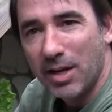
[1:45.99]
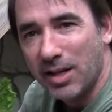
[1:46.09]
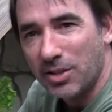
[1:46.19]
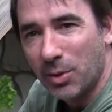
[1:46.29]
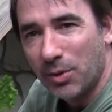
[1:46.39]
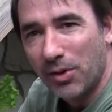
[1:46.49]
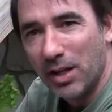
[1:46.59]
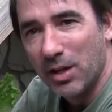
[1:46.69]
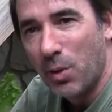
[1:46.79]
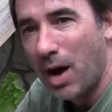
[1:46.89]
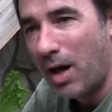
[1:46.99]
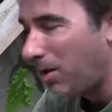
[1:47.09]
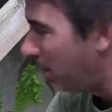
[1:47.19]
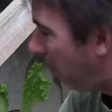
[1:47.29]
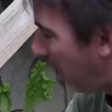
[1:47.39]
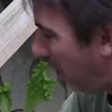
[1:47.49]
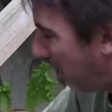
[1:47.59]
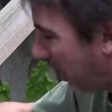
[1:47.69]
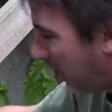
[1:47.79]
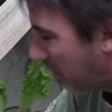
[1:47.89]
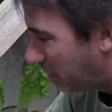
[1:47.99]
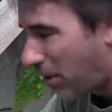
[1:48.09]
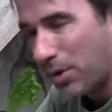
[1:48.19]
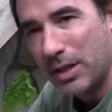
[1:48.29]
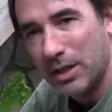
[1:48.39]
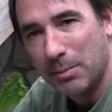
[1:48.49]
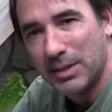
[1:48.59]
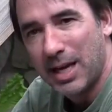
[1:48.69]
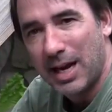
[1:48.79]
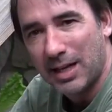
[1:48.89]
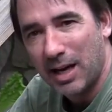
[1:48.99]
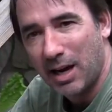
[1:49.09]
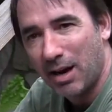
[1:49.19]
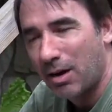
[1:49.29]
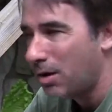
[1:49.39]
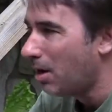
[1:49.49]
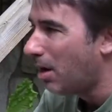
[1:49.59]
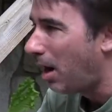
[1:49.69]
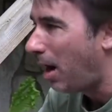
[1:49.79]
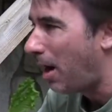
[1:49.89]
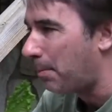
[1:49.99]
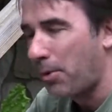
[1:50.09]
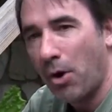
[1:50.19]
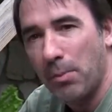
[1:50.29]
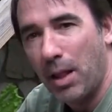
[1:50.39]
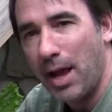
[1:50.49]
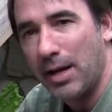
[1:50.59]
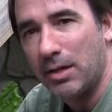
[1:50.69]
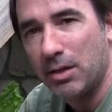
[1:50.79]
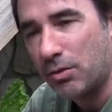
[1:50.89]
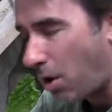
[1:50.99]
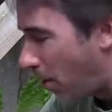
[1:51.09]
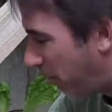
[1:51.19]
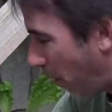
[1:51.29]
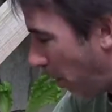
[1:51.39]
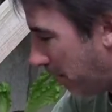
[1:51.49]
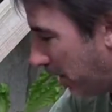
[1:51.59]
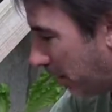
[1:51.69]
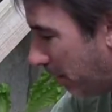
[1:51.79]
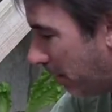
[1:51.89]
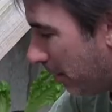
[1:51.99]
It's doing really well. Again, it's growing in the Botanicare Pro Blend Grow formula.